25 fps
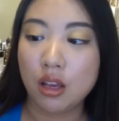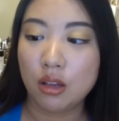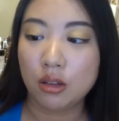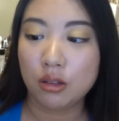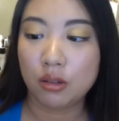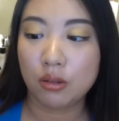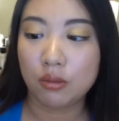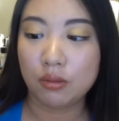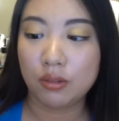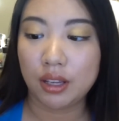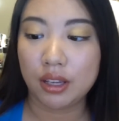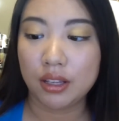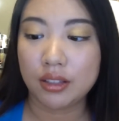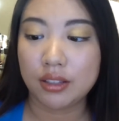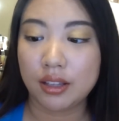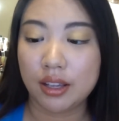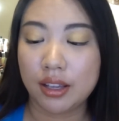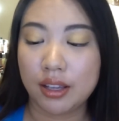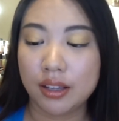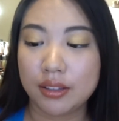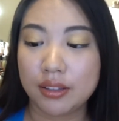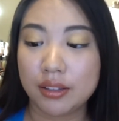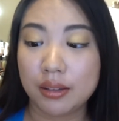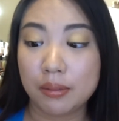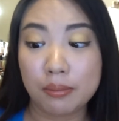So this
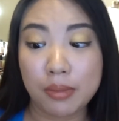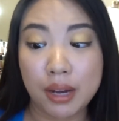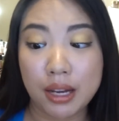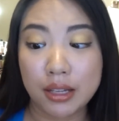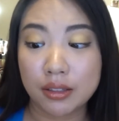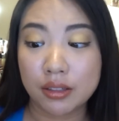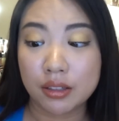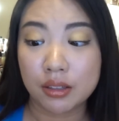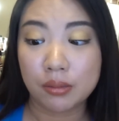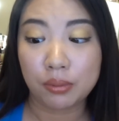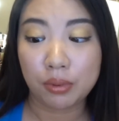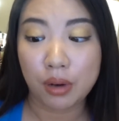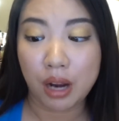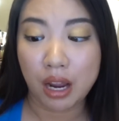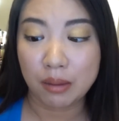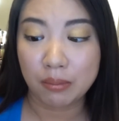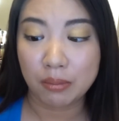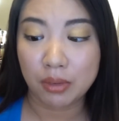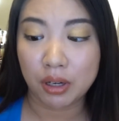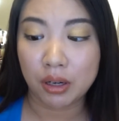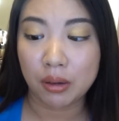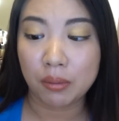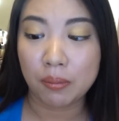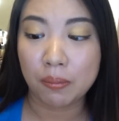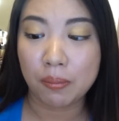is the Master
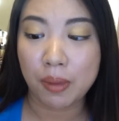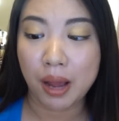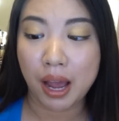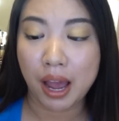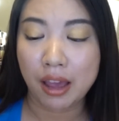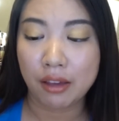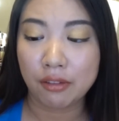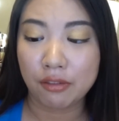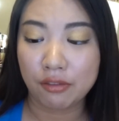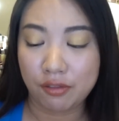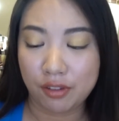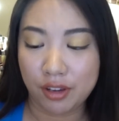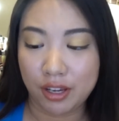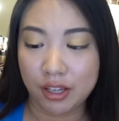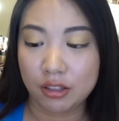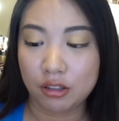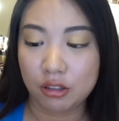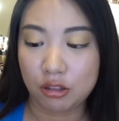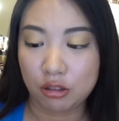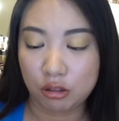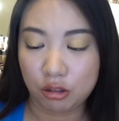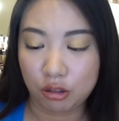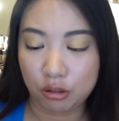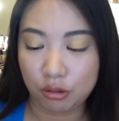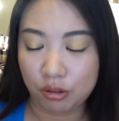Primer by Face
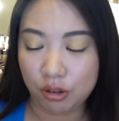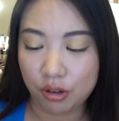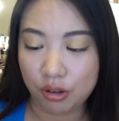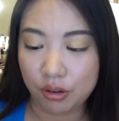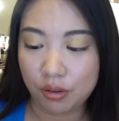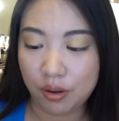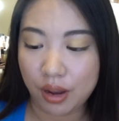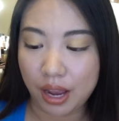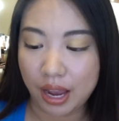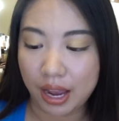Studio